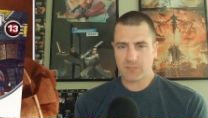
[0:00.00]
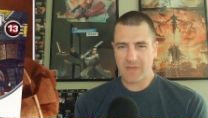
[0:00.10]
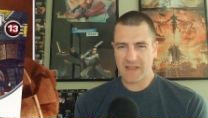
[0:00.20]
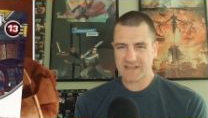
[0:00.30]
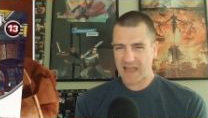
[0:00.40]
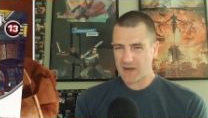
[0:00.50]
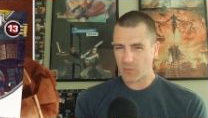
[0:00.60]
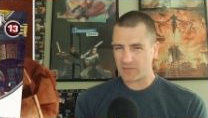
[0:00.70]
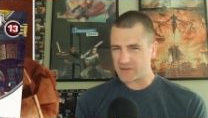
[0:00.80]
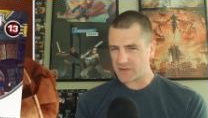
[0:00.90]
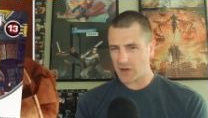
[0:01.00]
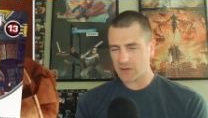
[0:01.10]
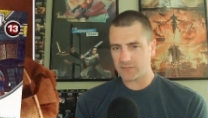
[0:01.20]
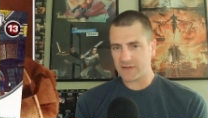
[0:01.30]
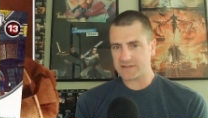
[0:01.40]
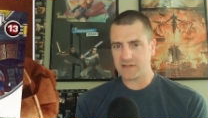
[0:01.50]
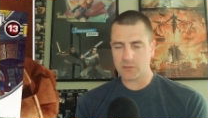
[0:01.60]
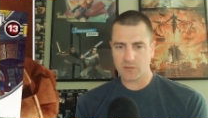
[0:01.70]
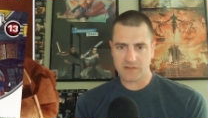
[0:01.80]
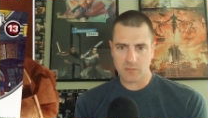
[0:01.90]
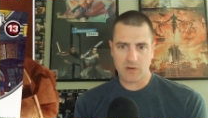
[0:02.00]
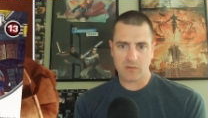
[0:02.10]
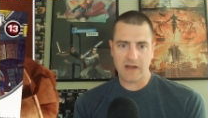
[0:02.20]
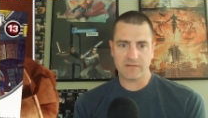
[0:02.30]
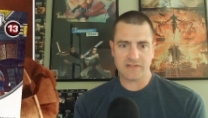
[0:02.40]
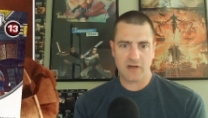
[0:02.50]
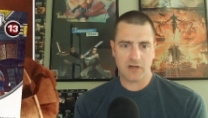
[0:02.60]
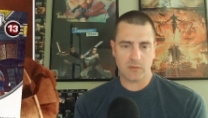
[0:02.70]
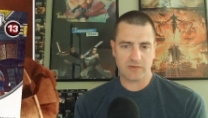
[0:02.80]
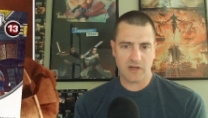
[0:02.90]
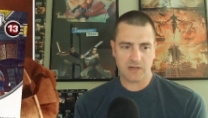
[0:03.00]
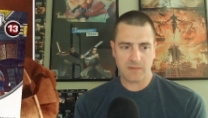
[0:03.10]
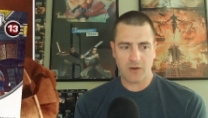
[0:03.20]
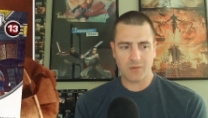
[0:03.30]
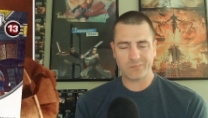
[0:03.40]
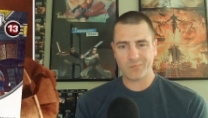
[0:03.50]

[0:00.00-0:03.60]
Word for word: and that's kind of where Vizago fits into it as well right Vizago we've talked about